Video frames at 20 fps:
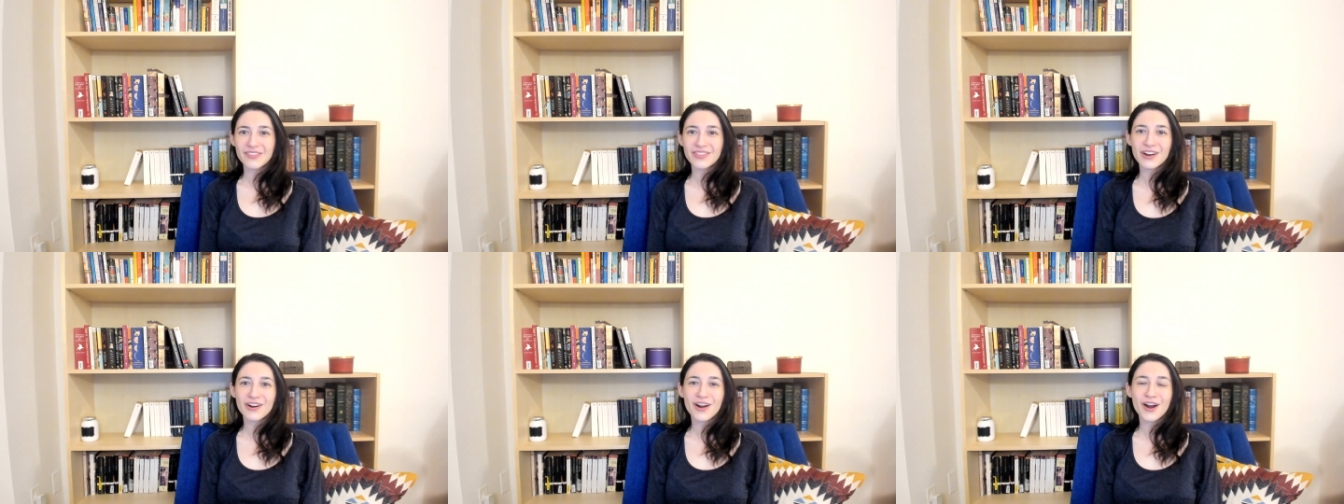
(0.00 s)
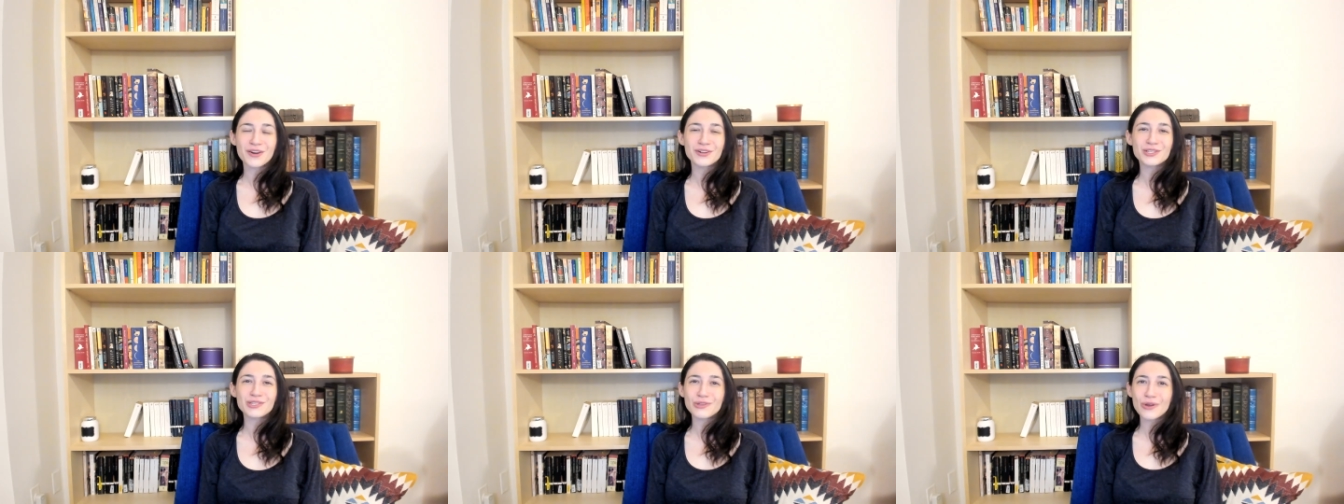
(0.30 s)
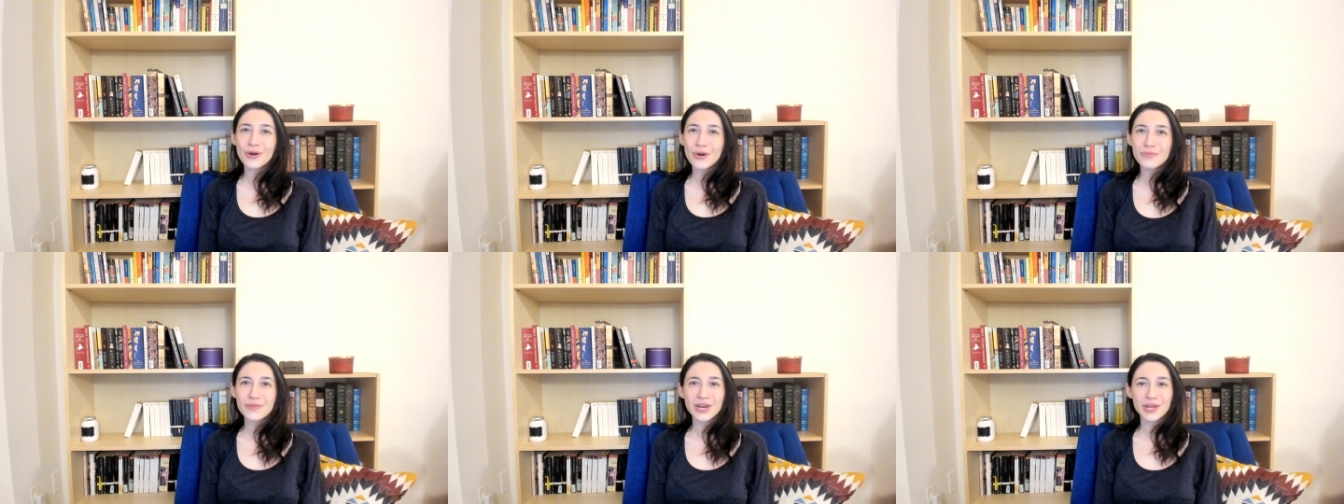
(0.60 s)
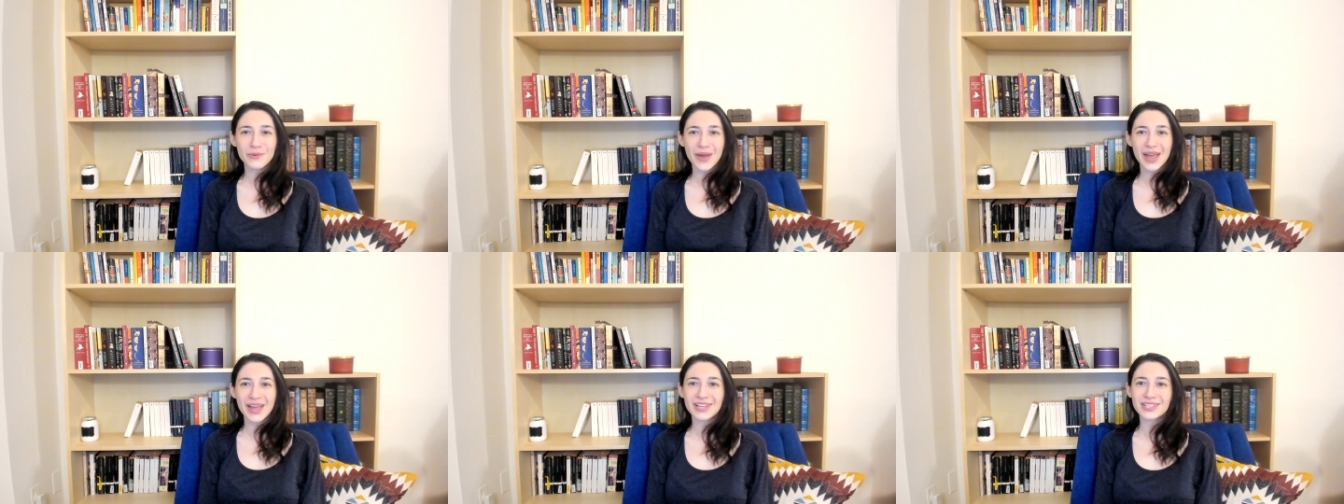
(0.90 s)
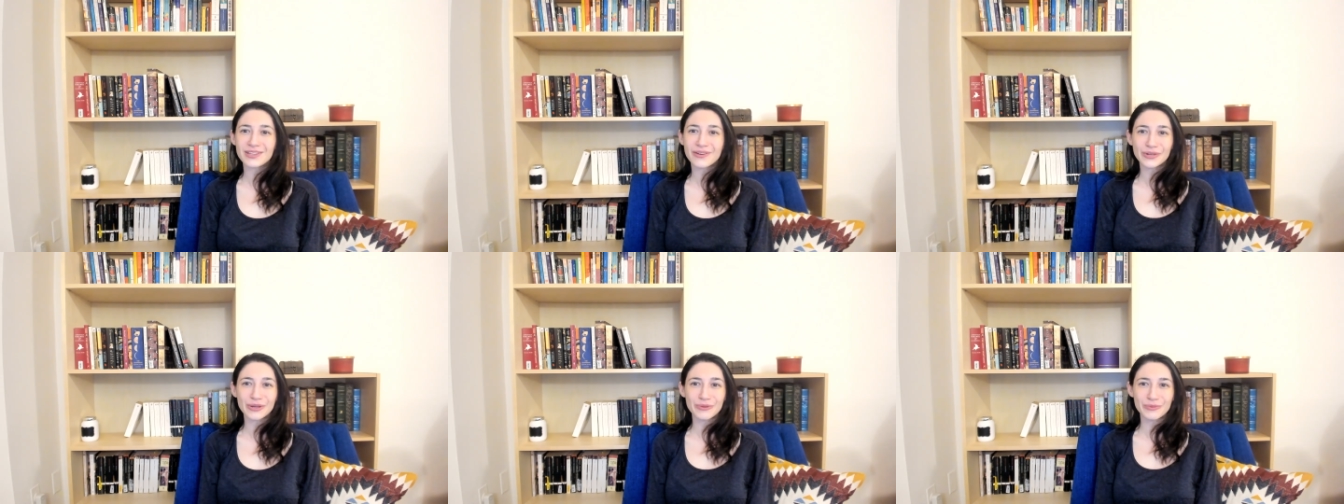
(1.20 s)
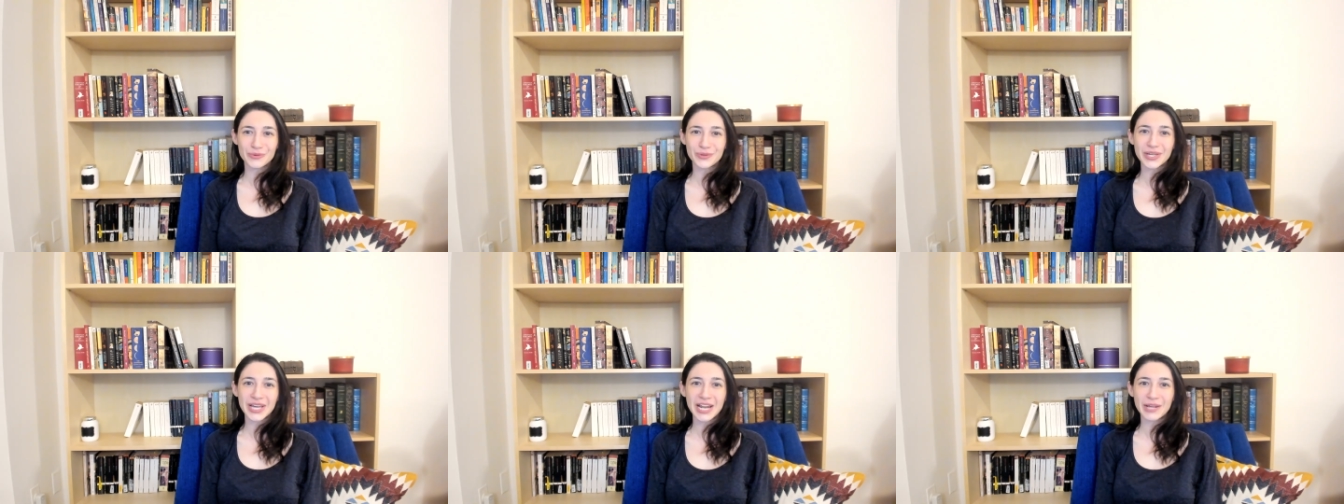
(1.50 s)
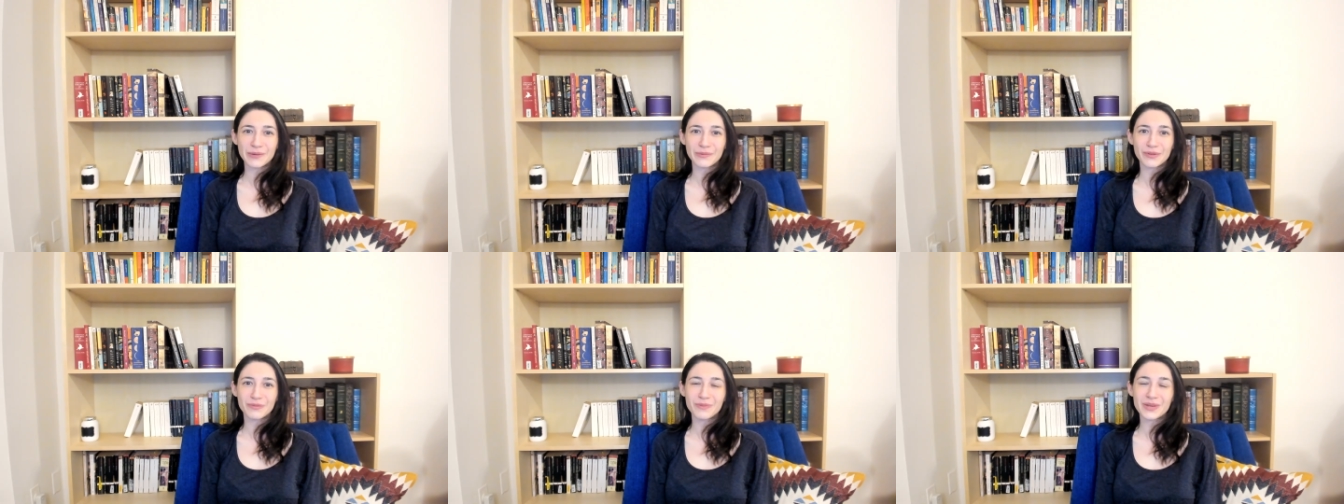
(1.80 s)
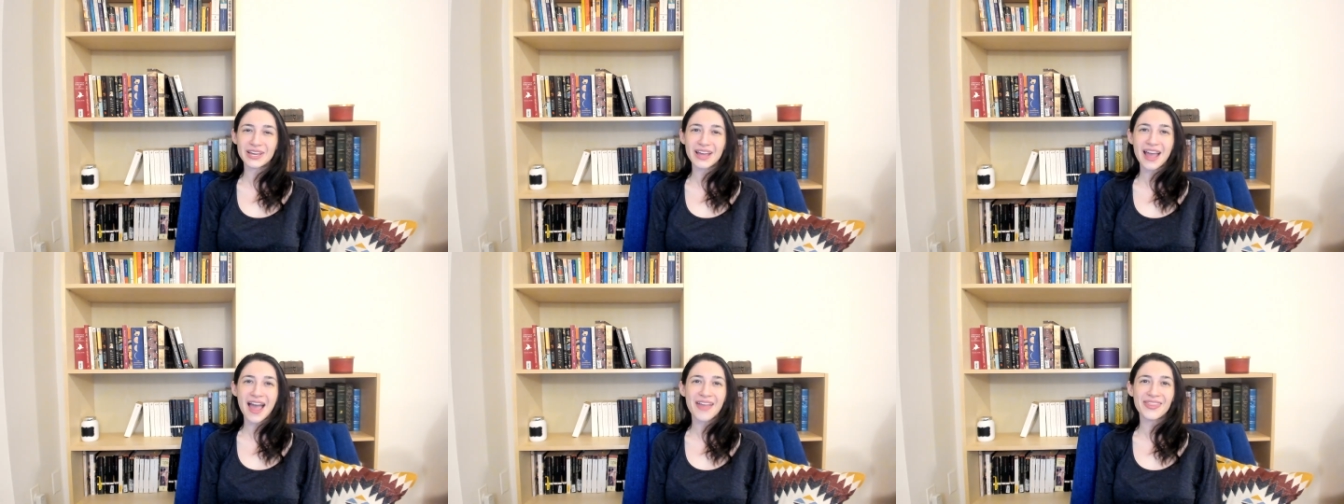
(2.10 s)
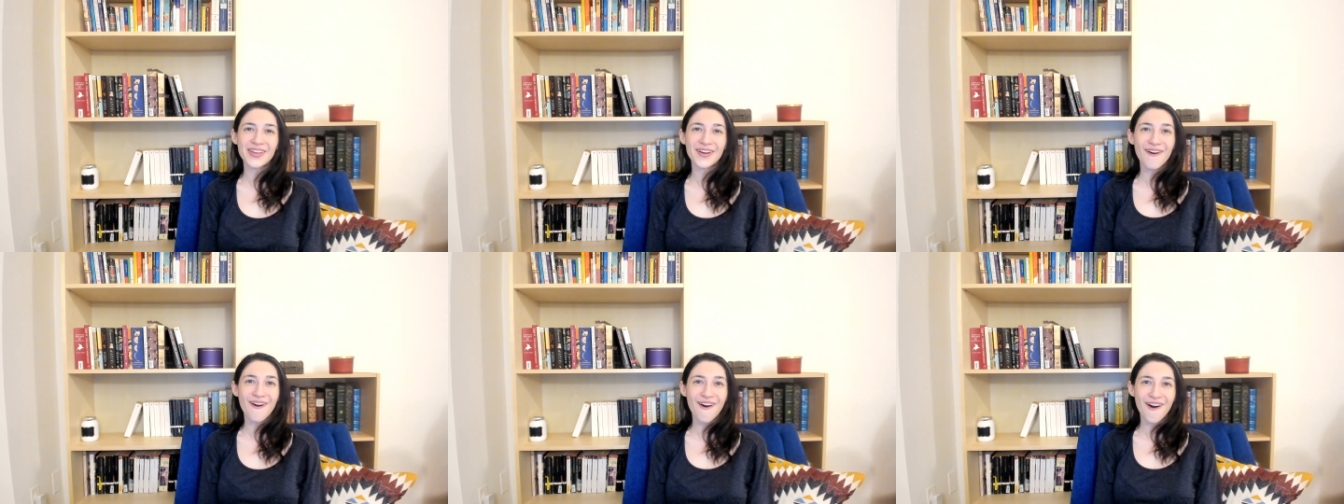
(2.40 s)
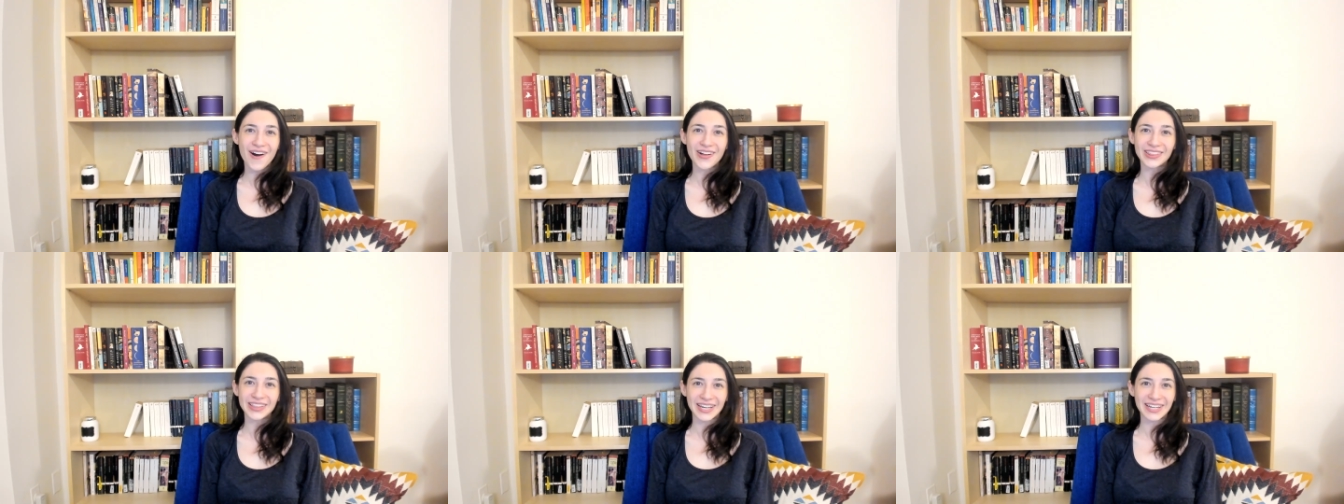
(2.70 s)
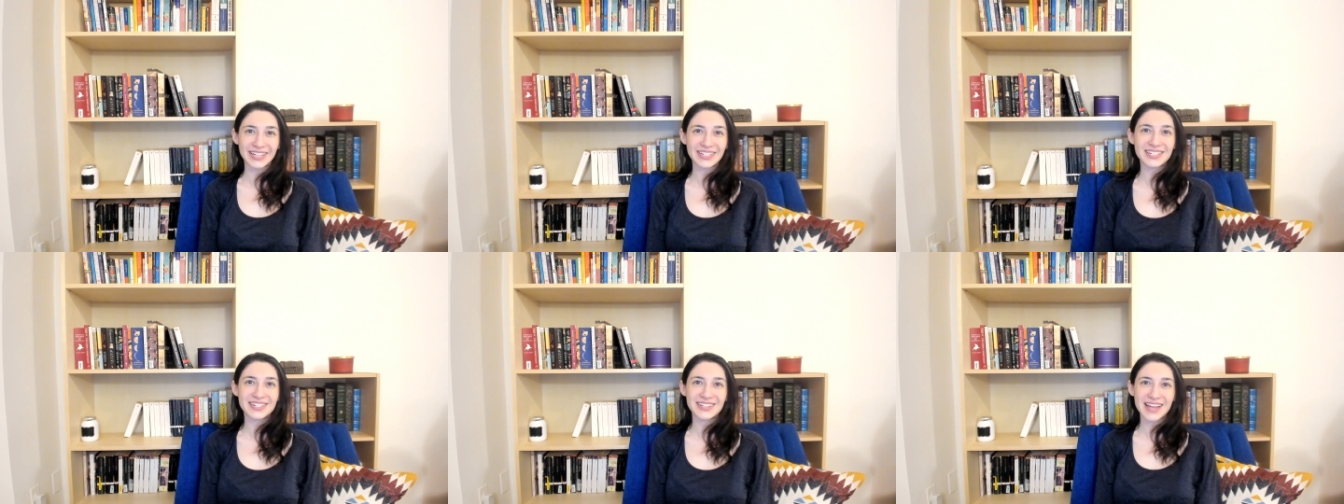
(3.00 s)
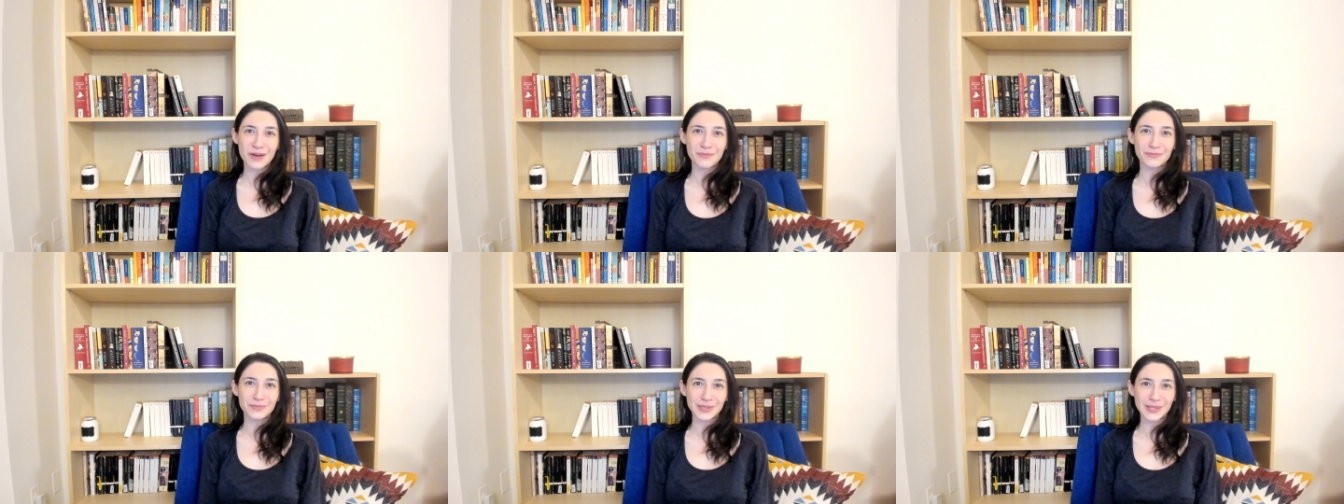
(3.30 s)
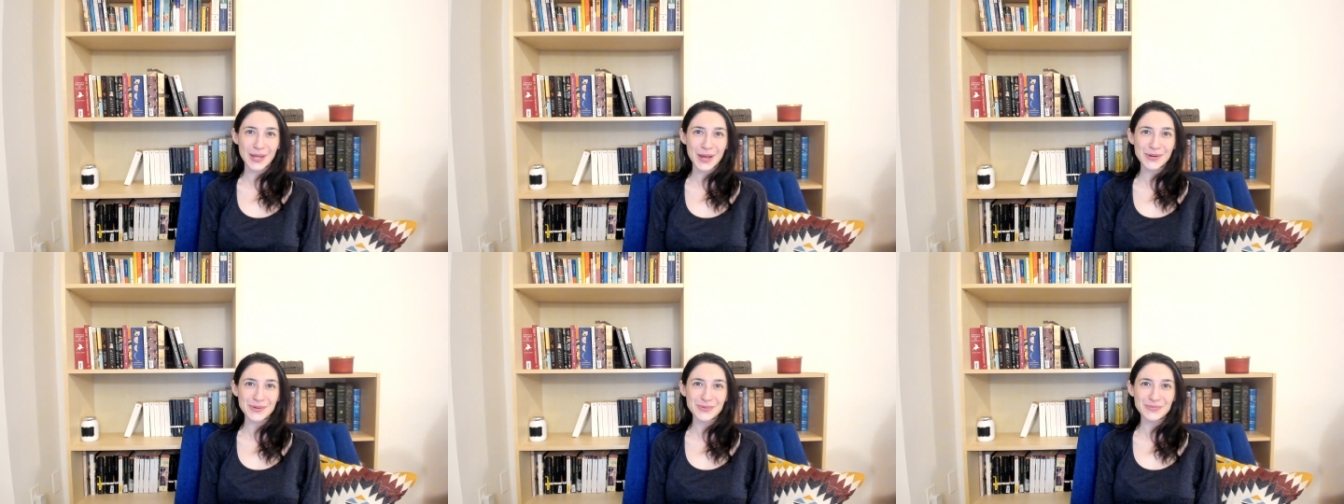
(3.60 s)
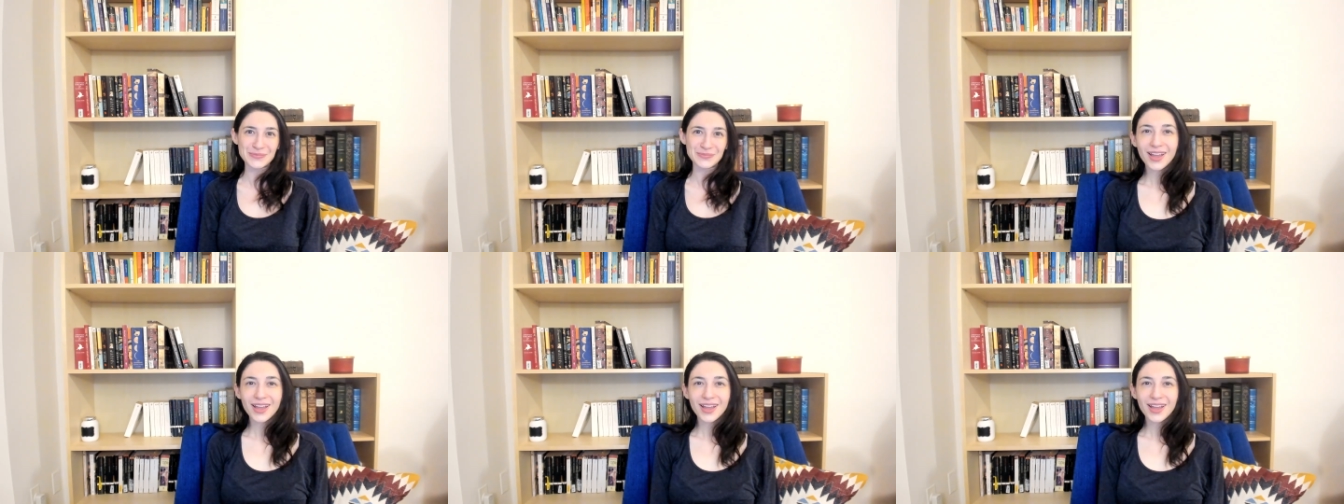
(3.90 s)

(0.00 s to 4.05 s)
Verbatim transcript: There are so many ways of communicating with me, and they're all linked down below.